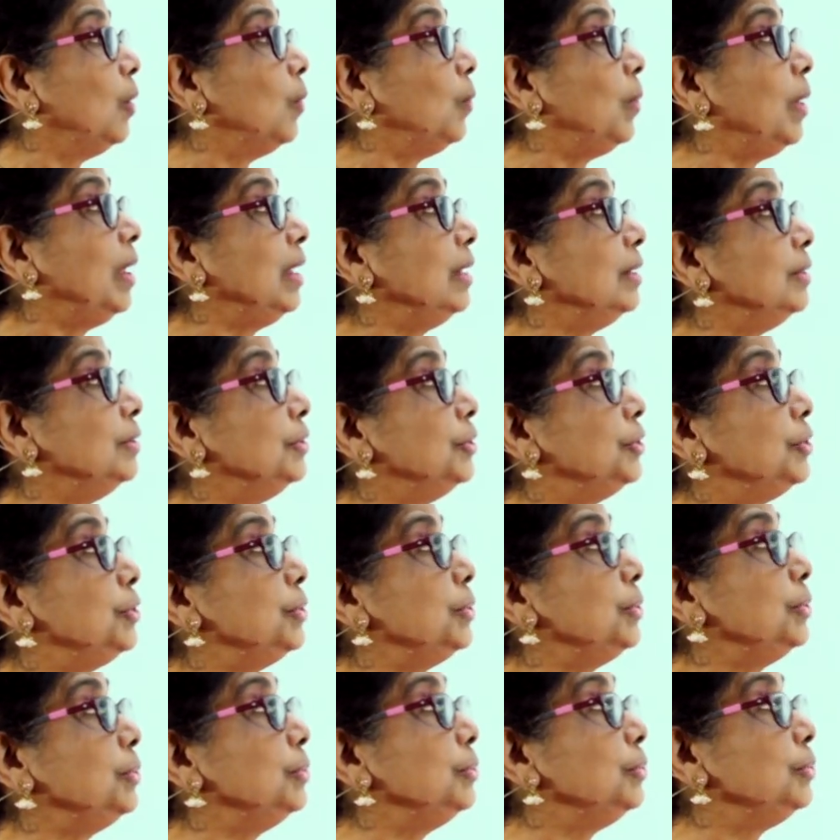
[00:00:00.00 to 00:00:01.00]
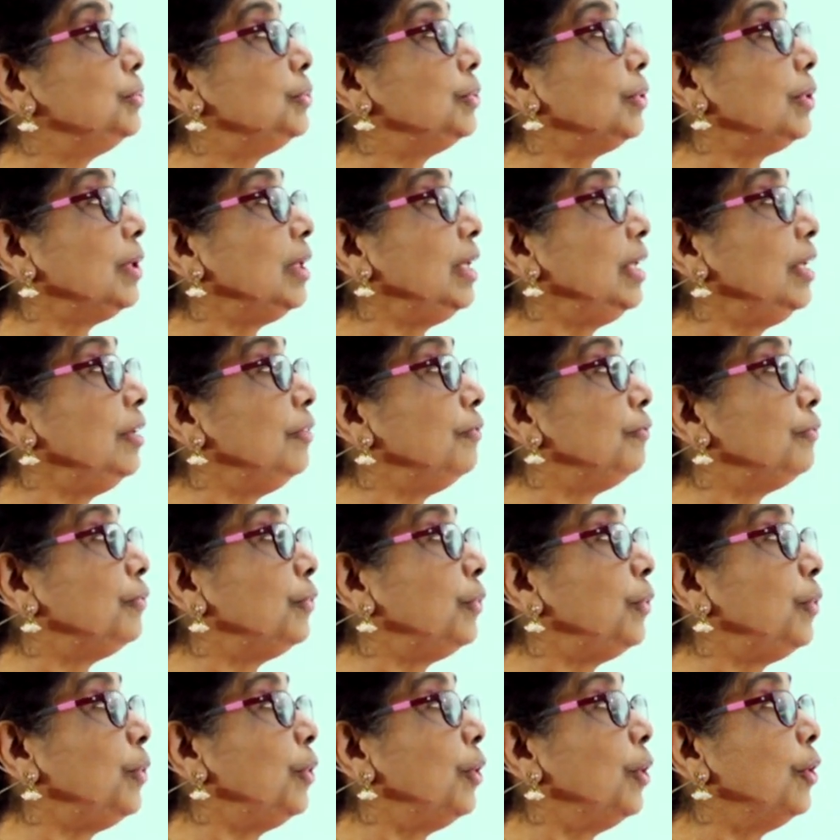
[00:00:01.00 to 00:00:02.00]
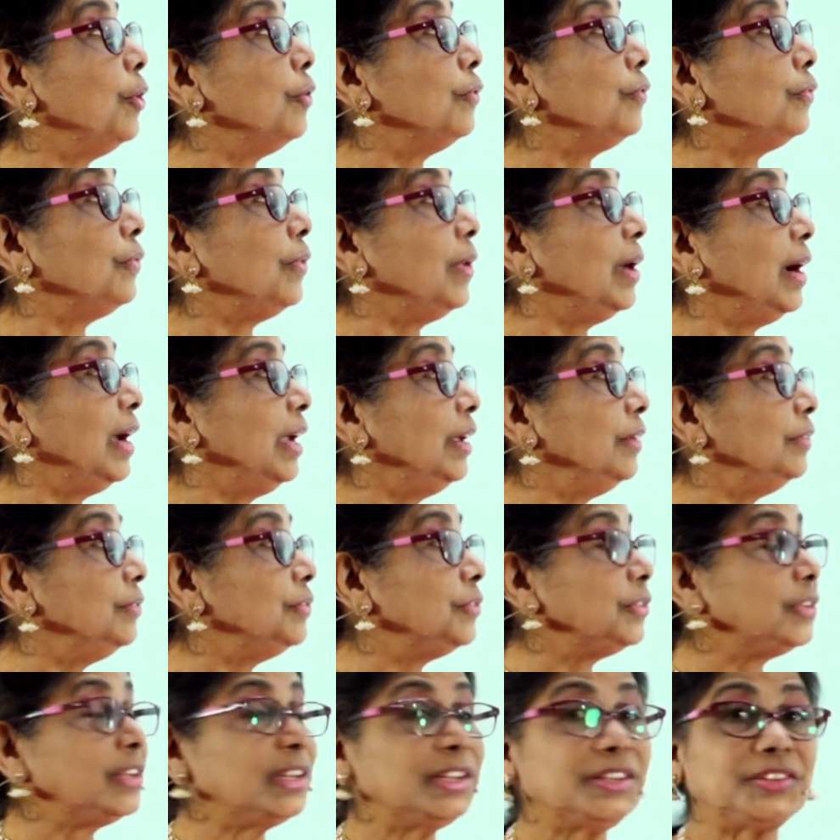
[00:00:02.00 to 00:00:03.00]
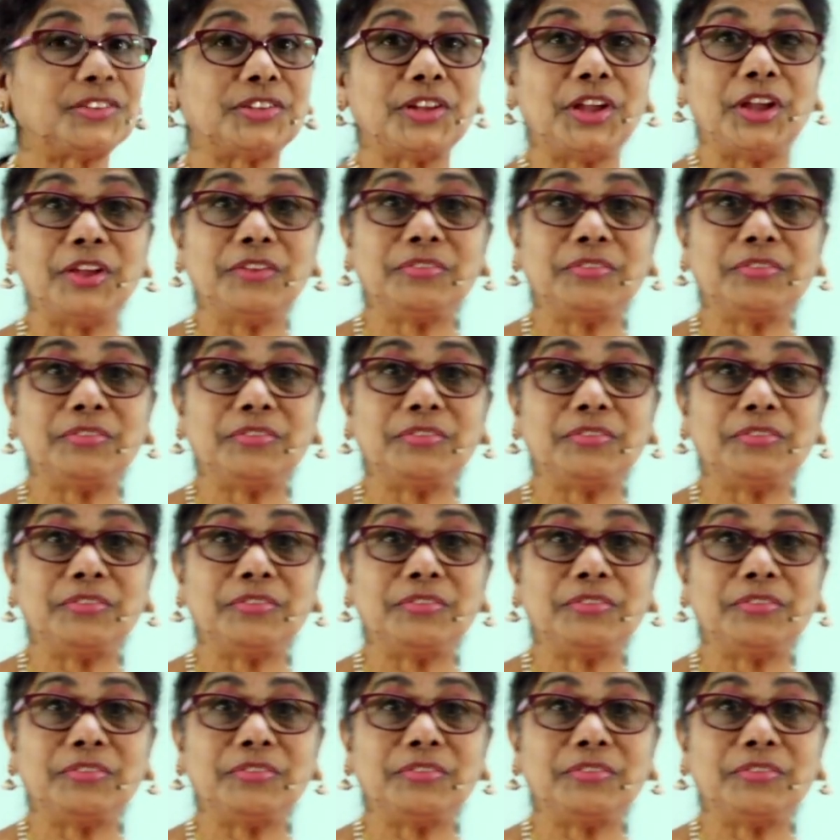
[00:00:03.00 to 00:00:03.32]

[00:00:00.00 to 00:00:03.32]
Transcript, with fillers: 1, 2, 3, 4, 5, 6.